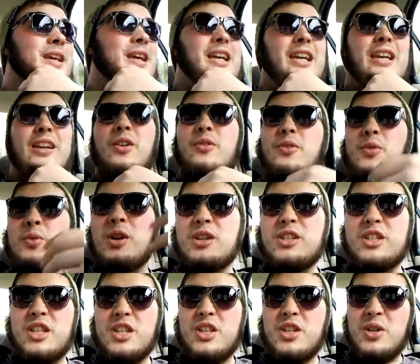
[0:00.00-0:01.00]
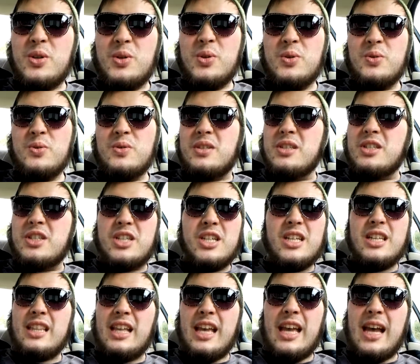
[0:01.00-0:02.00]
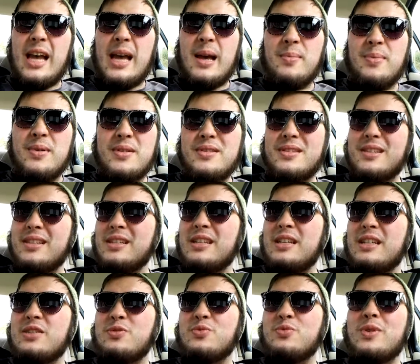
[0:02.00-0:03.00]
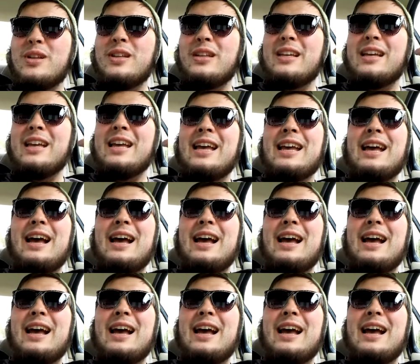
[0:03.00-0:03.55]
you watch the news, the shit that happens, it's really,